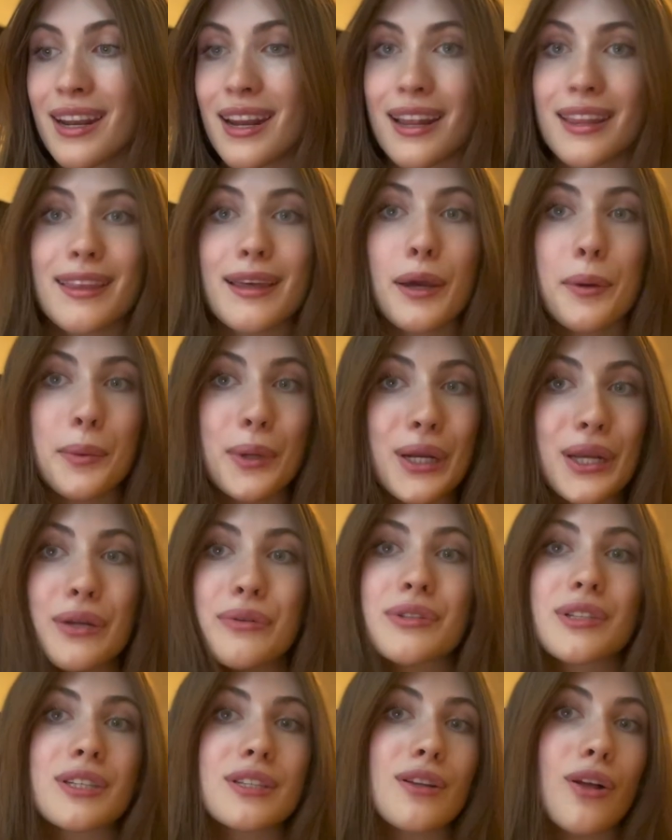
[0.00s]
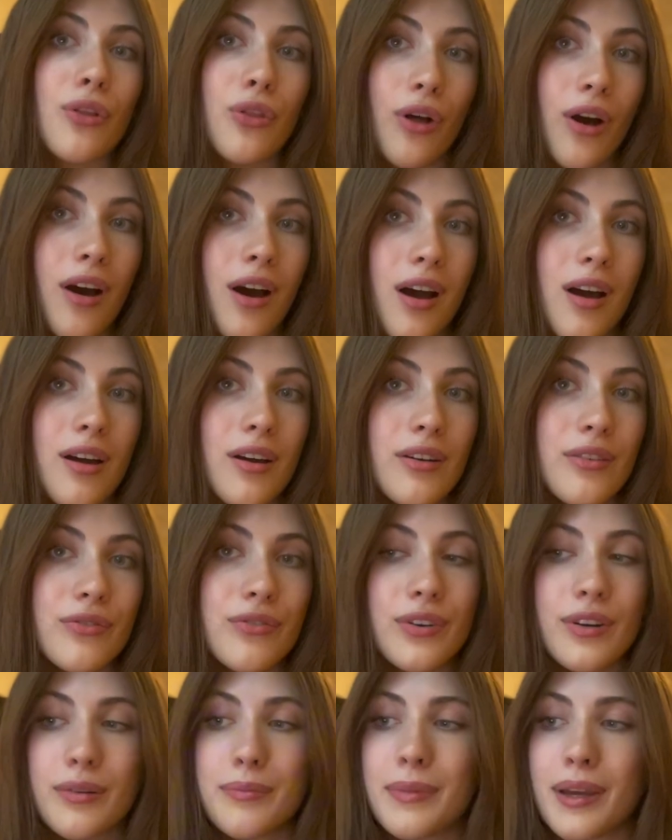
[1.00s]
and I think I'm going to use this a lot
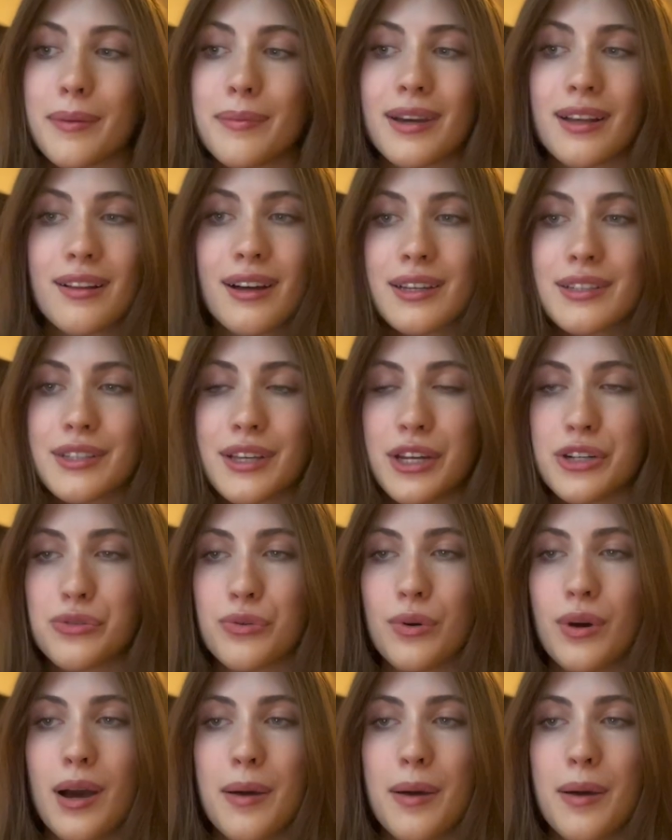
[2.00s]
for making my class schedule.